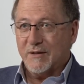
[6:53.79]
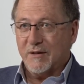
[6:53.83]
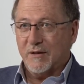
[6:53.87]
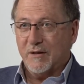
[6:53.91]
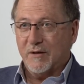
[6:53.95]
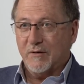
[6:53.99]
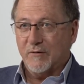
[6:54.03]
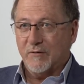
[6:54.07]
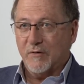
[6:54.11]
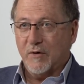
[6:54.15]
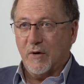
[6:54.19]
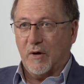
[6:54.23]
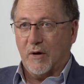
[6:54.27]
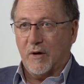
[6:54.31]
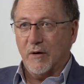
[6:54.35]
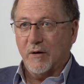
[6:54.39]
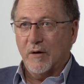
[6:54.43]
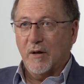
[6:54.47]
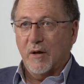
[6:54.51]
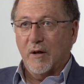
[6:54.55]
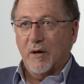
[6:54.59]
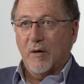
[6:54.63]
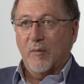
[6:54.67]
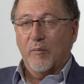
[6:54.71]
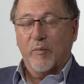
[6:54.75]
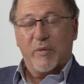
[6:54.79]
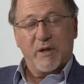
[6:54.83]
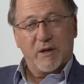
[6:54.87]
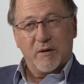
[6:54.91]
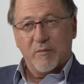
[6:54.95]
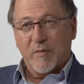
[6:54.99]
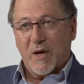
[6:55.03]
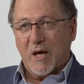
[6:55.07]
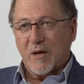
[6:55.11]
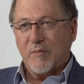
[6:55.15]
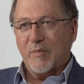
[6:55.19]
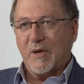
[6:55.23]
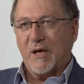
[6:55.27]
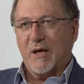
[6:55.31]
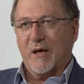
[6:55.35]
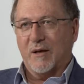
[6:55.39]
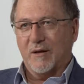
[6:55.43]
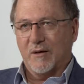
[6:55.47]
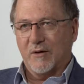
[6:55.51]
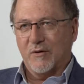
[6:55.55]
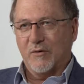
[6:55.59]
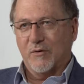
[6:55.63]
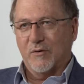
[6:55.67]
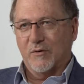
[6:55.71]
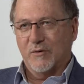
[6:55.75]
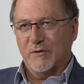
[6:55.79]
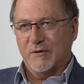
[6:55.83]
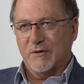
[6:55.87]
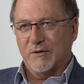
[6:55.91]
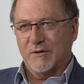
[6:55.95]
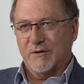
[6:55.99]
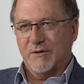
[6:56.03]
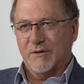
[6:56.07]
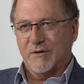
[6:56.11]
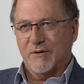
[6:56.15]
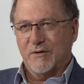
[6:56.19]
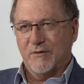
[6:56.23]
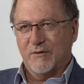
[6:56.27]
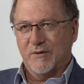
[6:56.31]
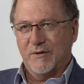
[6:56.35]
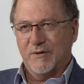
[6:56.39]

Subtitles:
that you've got, but there may be other causes to